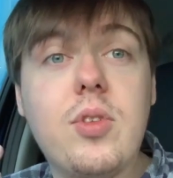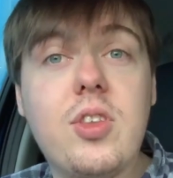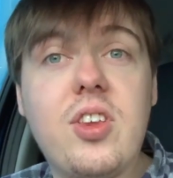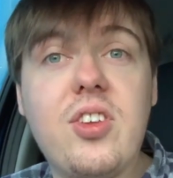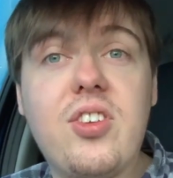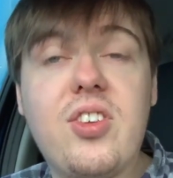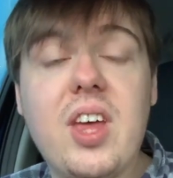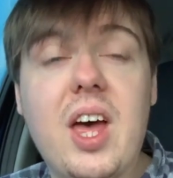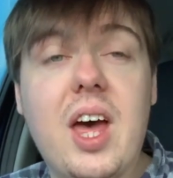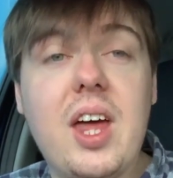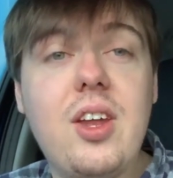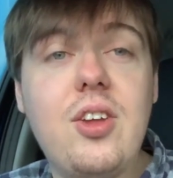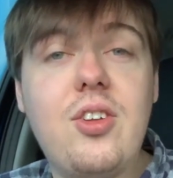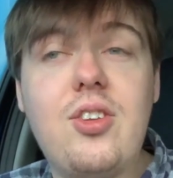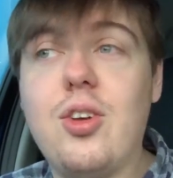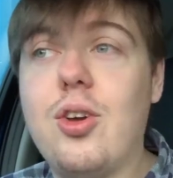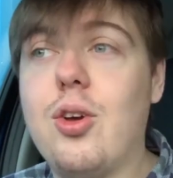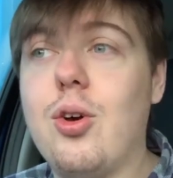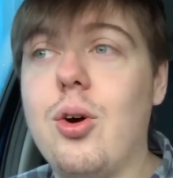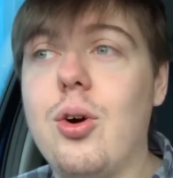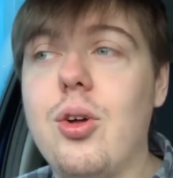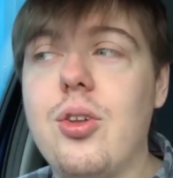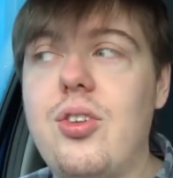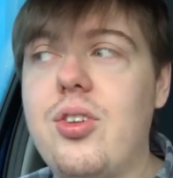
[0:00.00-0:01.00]
decided
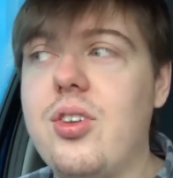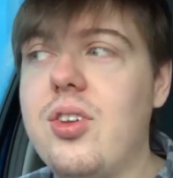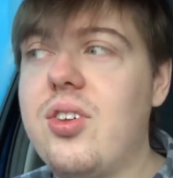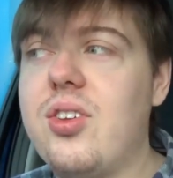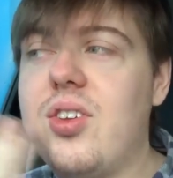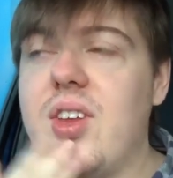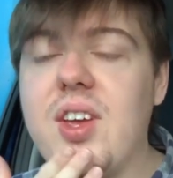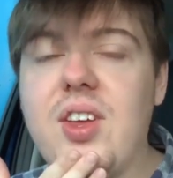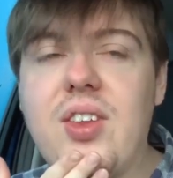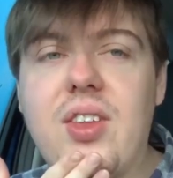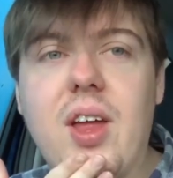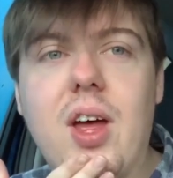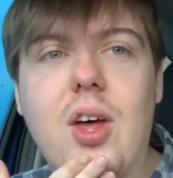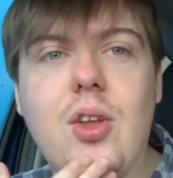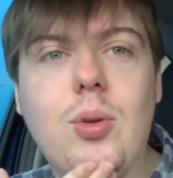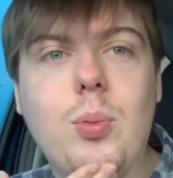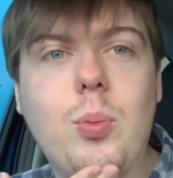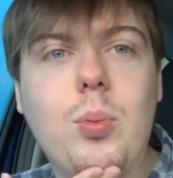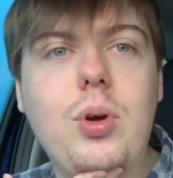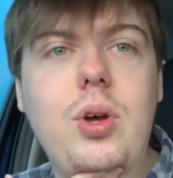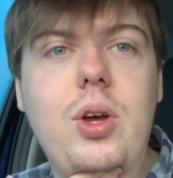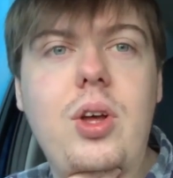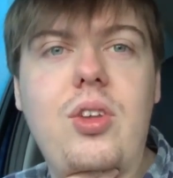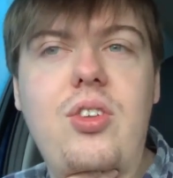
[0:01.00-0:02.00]
to cut
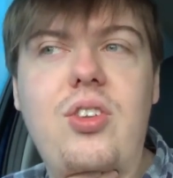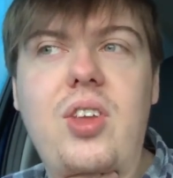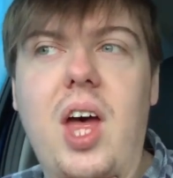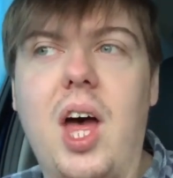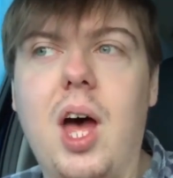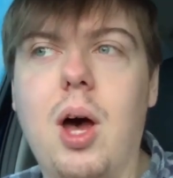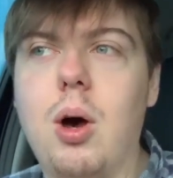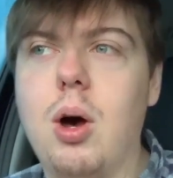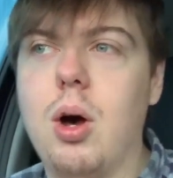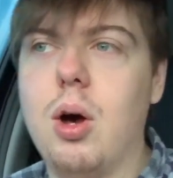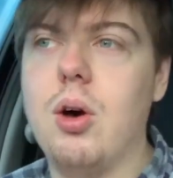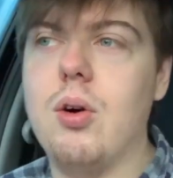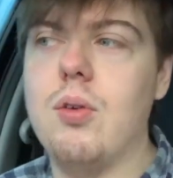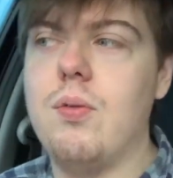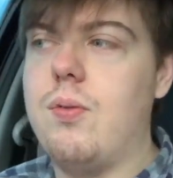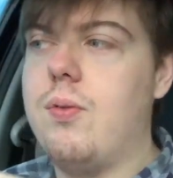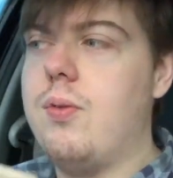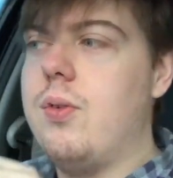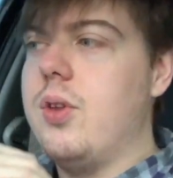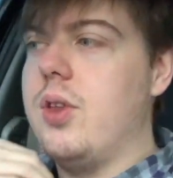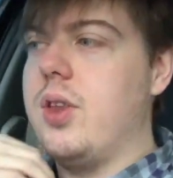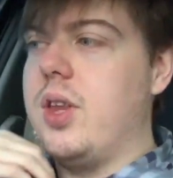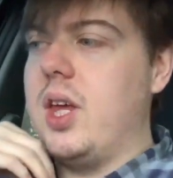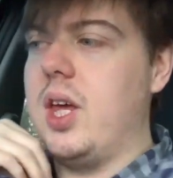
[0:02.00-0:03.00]
6,000 words out of
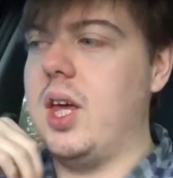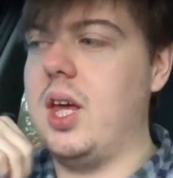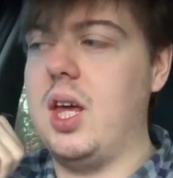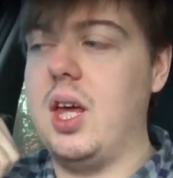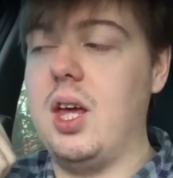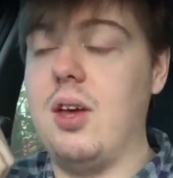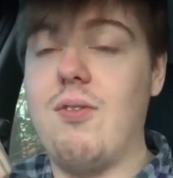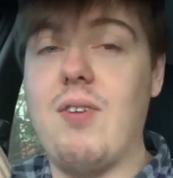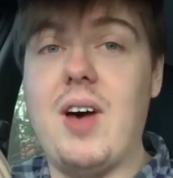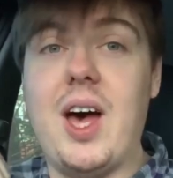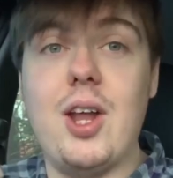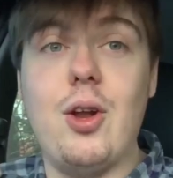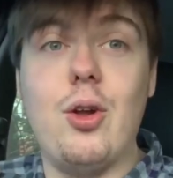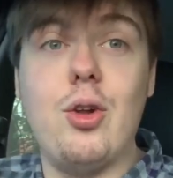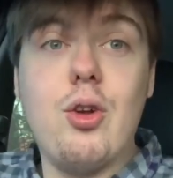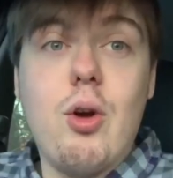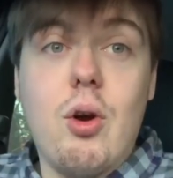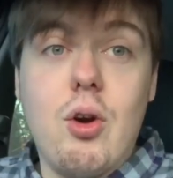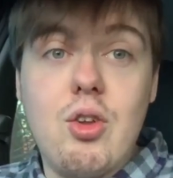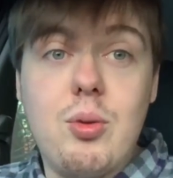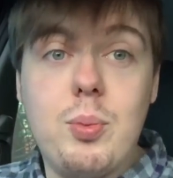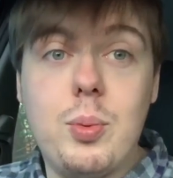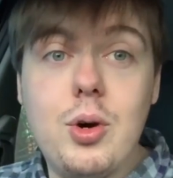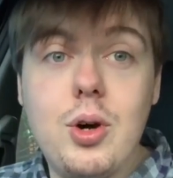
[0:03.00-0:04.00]
the final
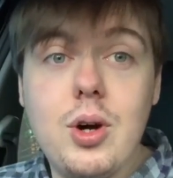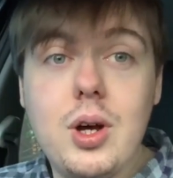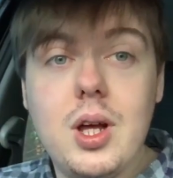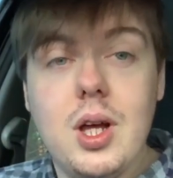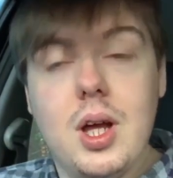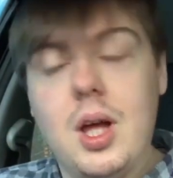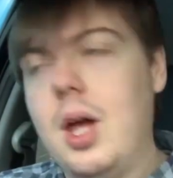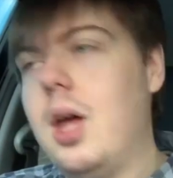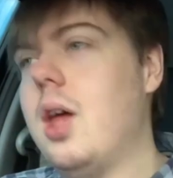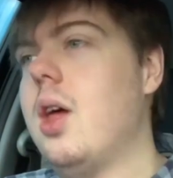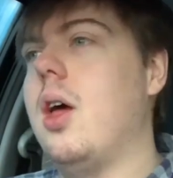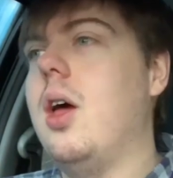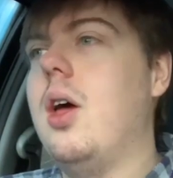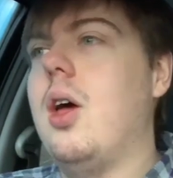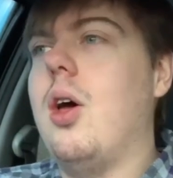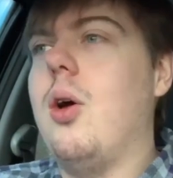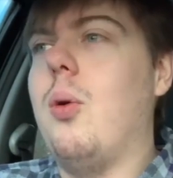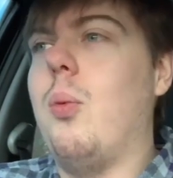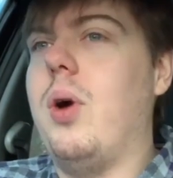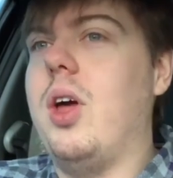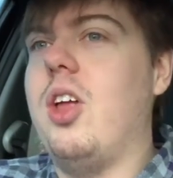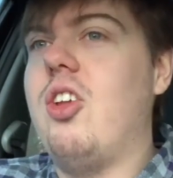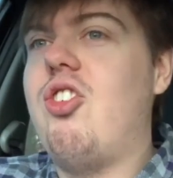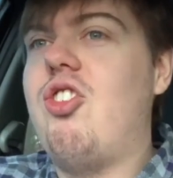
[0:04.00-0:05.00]
Doris book,
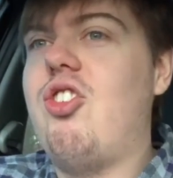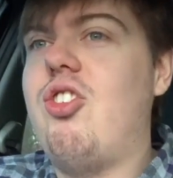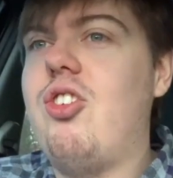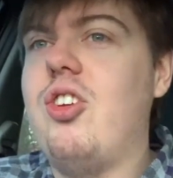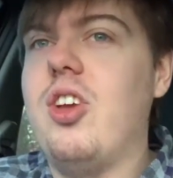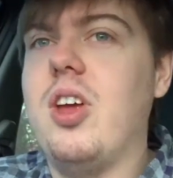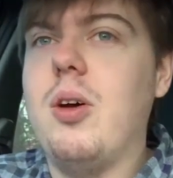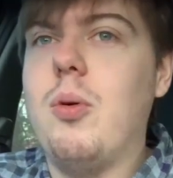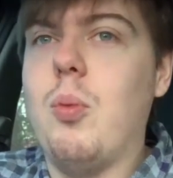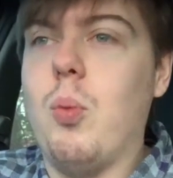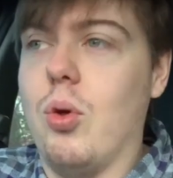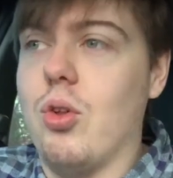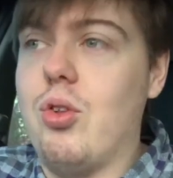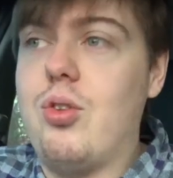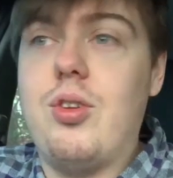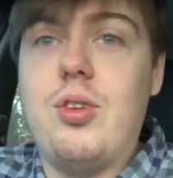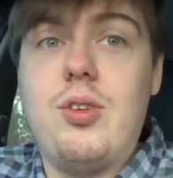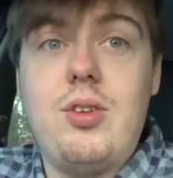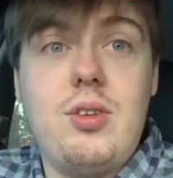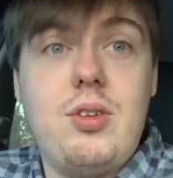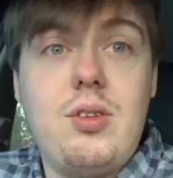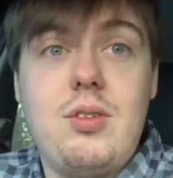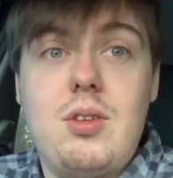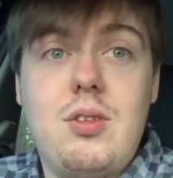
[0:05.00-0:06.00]
which
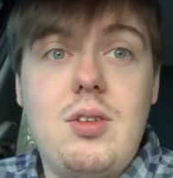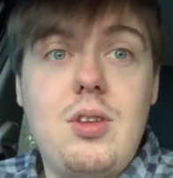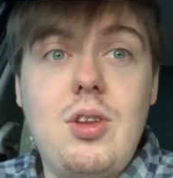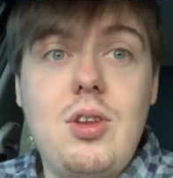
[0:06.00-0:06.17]
was